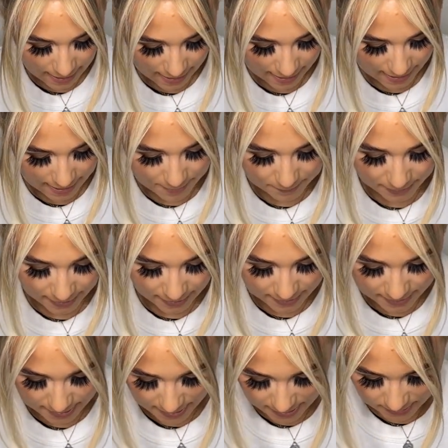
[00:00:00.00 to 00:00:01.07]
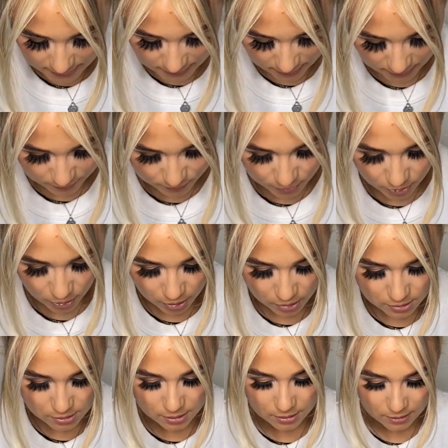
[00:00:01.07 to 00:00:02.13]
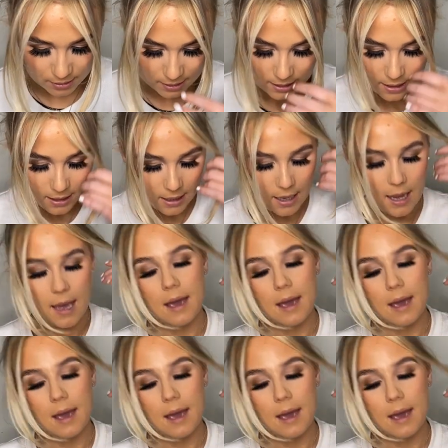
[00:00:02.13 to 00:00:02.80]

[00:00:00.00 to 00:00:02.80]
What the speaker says: I then have got the